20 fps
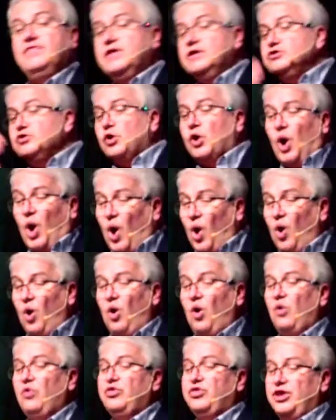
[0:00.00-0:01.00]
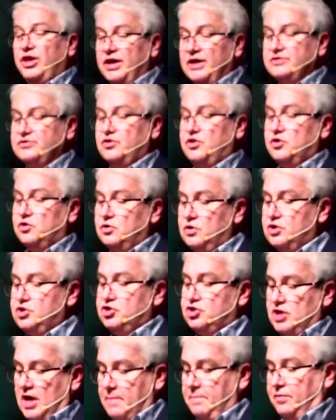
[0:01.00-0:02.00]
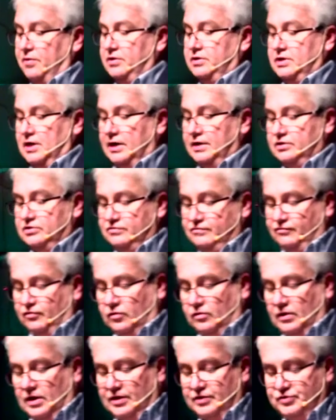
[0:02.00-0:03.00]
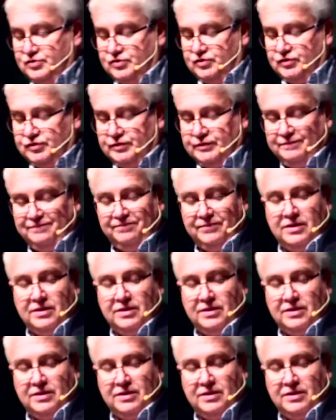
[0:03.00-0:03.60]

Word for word: These are all things the Good Shepherd does for us.